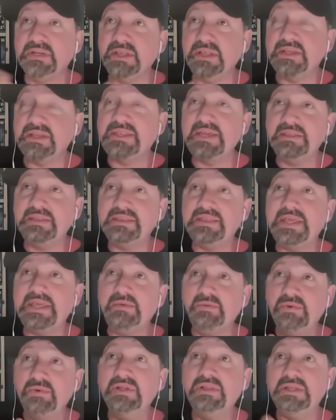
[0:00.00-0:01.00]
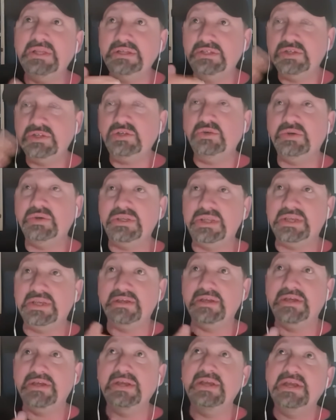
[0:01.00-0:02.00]
Like they really do, and
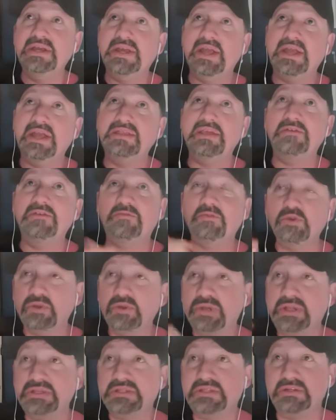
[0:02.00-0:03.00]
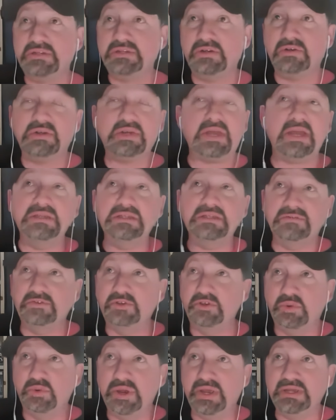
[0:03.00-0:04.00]
they fuel us in all kinds of
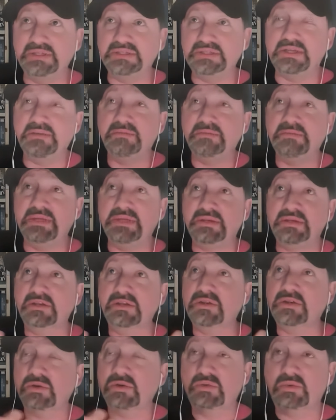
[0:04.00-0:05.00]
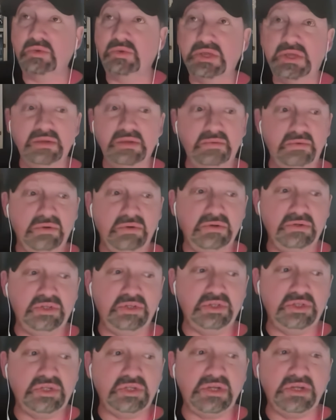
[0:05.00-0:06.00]
new ways. I mean, we were
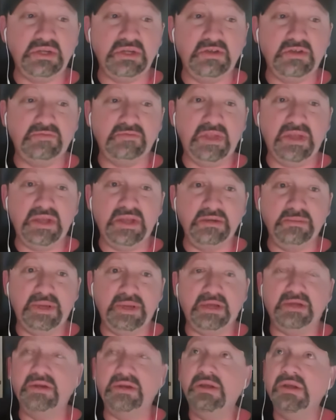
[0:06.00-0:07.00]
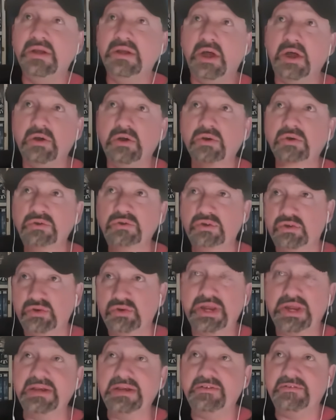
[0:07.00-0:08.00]
just talking offline about our own
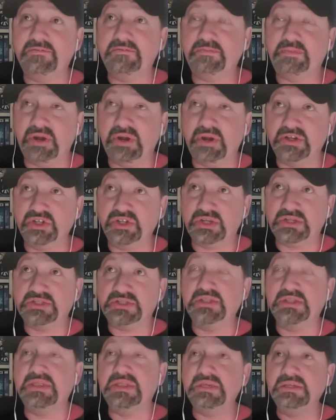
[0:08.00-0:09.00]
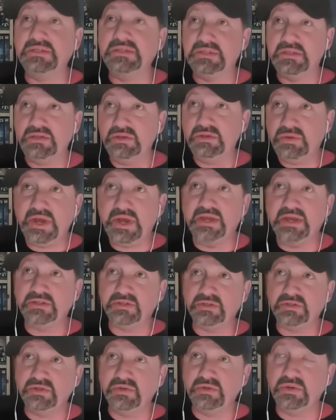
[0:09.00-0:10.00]
creative projects and things that you
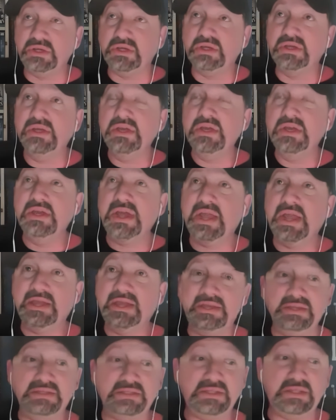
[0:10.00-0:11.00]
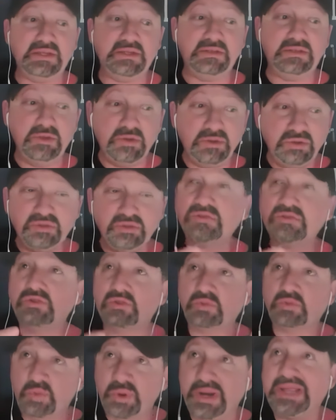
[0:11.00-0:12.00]
guys are doing, and it's like those are
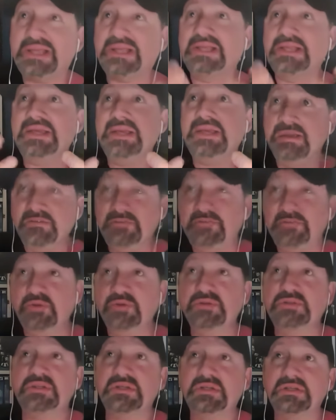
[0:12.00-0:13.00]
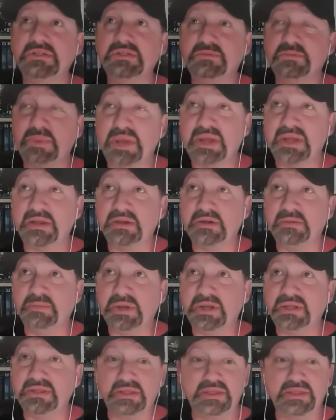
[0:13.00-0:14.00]
directly influenced and inspired
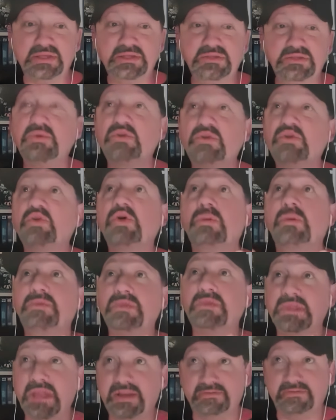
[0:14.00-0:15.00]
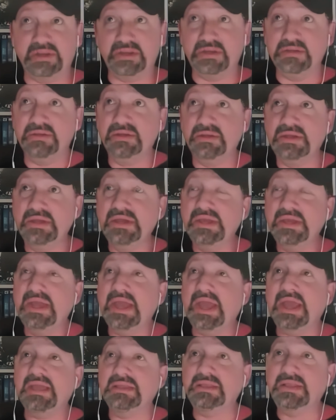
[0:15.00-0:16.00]
by the things we grew up loving.
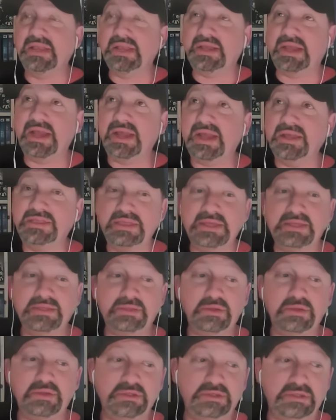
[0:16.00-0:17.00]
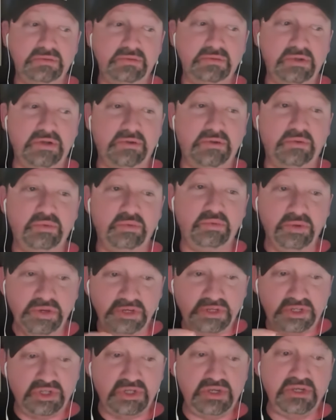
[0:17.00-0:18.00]
And like I think there's a
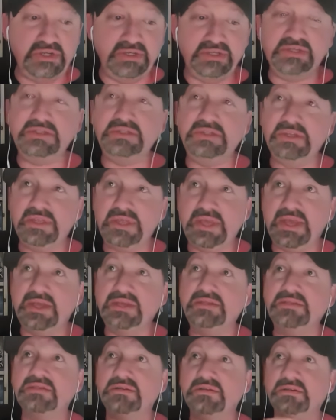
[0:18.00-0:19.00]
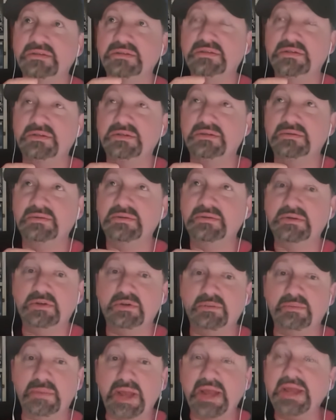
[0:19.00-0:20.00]
richness to that, to
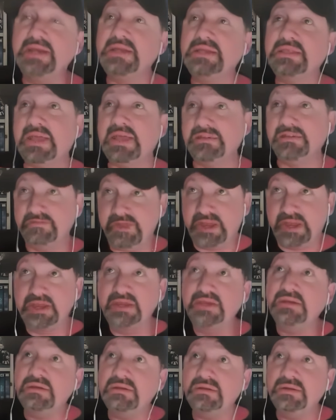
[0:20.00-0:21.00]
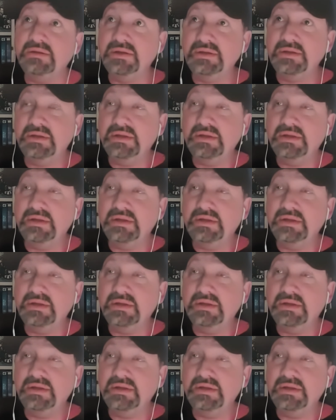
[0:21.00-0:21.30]
mining that vein.